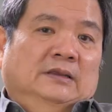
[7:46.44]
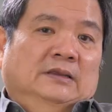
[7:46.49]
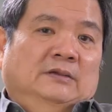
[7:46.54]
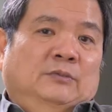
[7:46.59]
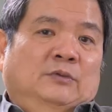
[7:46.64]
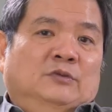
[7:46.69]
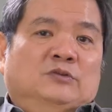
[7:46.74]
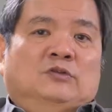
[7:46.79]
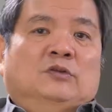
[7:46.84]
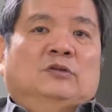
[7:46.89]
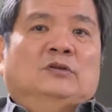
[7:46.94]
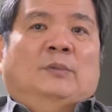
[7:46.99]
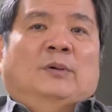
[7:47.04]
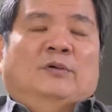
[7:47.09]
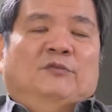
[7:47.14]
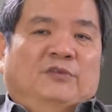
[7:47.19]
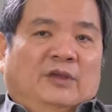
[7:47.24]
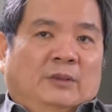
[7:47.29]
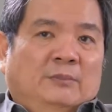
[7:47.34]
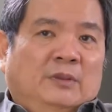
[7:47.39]
We also talked
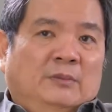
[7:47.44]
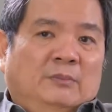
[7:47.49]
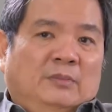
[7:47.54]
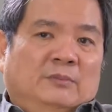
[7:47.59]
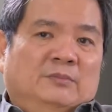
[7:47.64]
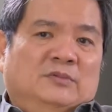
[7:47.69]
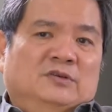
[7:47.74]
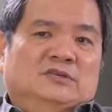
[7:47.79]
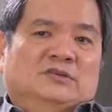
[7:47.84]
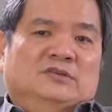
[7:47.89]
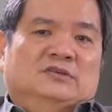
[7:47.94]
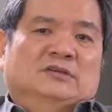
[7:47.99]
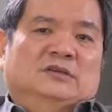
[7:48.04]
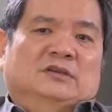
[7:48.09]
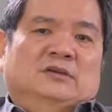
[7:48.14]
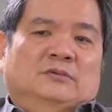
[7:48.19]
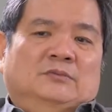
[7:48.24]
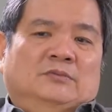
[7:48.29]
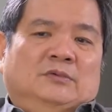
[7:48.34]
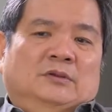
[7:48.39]
about family members just
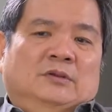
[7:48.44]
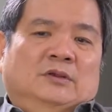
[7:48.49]
now.